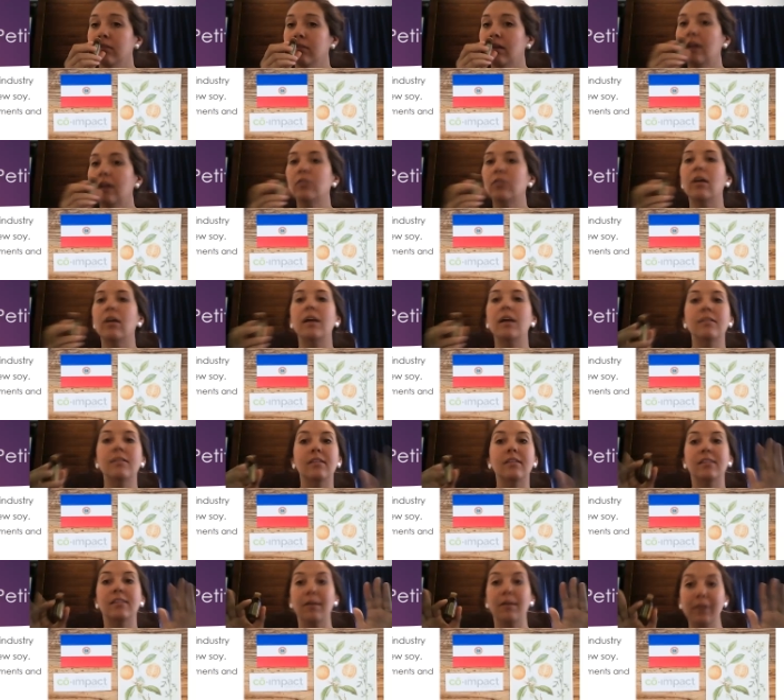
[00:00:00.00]
It's
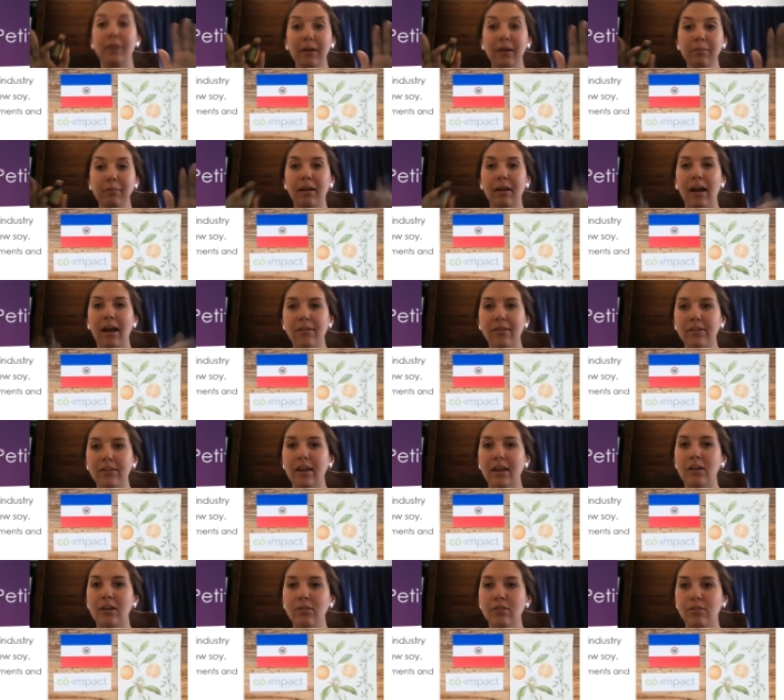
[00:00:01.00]
it's something I'm gonna have to
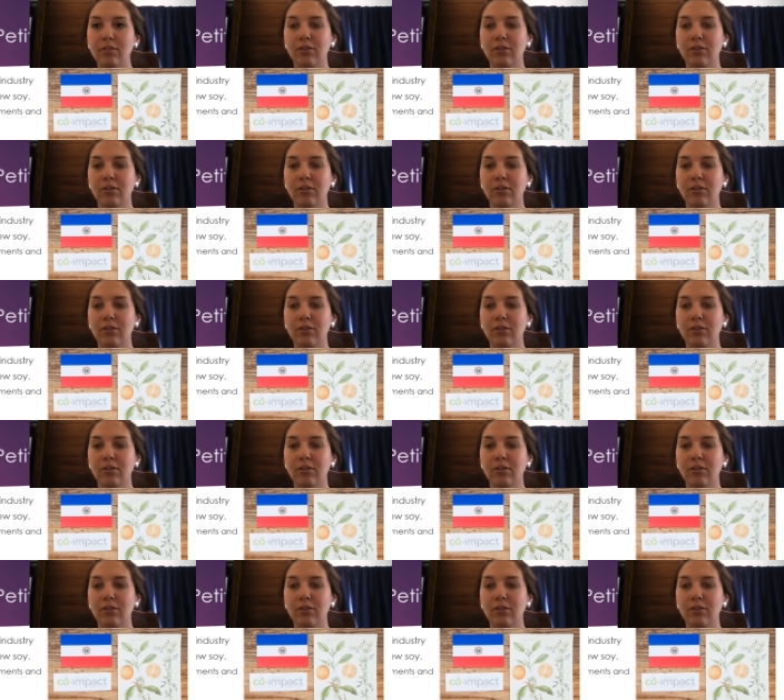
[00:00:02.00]
get used